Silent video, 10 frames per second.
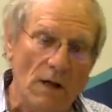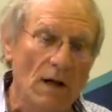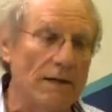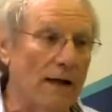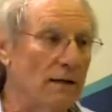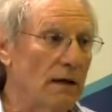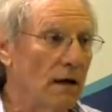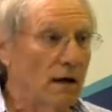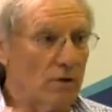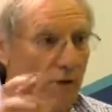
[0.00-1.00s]
that
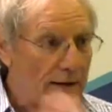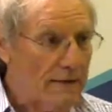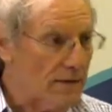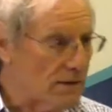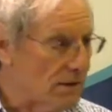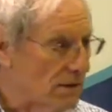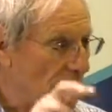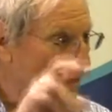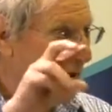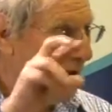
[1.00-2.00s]
crisis
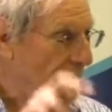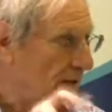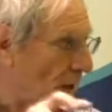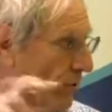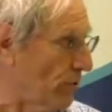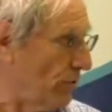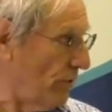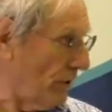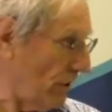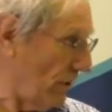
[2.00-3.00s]
is
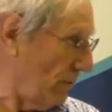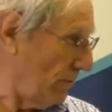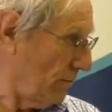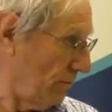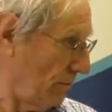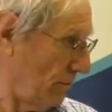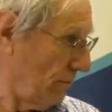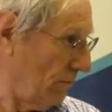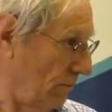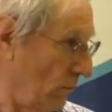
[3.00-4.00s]
opportunity.
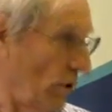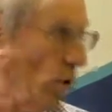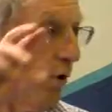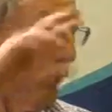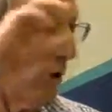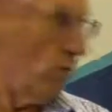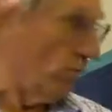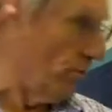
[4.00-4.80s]
We all know the